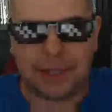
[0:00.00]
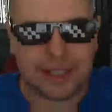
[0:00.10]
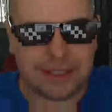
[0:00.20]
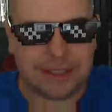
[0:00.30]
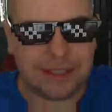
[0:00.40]

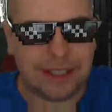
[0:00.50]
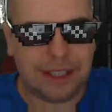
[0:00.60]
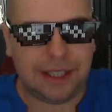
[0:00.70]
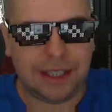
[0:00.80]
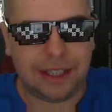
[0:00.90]
Let's
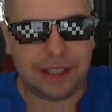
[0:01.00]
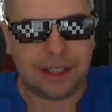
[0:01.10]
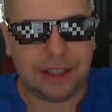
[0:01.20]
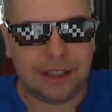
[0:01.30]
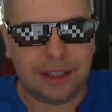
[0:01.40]
see.
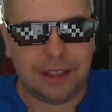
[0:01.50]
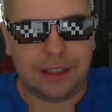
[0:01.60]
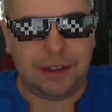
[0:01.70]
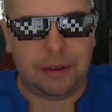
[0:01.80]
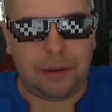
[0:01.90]

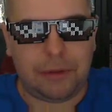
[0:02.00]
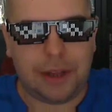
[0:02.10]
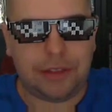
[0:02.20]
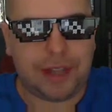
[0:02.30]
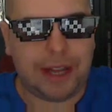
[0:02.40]

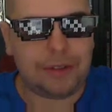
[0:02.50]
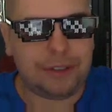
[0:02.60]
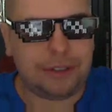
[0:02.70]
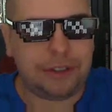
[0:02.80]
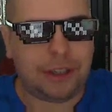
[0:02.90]

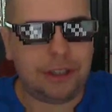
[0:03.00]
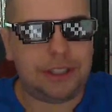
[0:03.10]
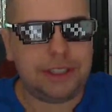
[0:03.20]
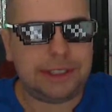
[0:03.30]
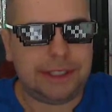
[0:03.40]

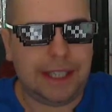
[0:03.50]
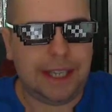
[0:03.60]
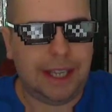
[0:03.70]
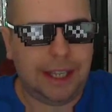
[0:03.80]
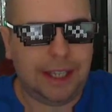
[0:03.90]
$1,000 a
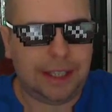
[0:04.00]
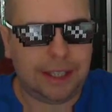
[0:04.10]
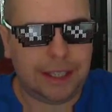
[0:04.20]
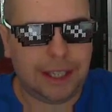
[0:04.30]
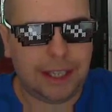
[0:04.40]
day,
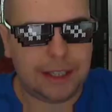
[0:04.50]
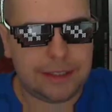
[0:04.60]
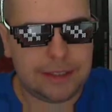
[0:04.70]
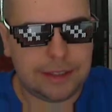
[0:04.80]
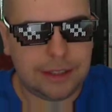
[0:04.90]
I
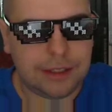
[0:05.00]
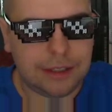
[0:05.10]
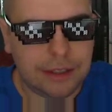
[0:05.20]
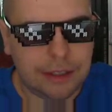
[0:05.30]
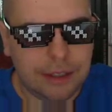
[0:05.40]
guess.
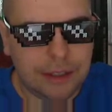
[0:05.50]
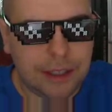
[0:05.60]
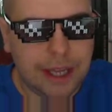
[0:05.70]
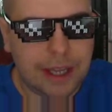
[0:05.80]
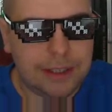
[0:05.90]

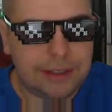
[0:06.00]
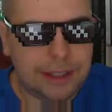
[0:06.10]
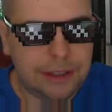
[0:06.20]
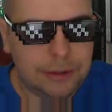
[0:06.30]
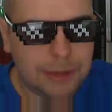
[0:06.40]
How did
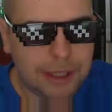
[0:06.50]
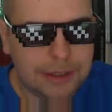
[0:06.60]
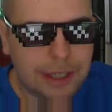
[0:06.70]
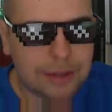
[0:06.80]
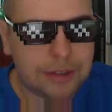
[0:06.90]
they do
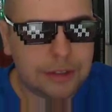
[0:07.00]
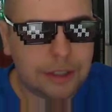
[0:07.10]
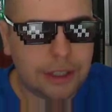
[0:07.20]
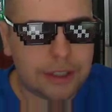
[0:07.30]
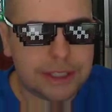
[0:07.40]

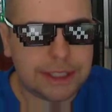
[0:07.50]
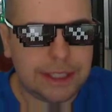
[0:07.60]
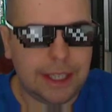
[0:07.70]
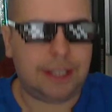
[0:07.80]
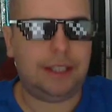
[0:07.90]
$1,000 a day?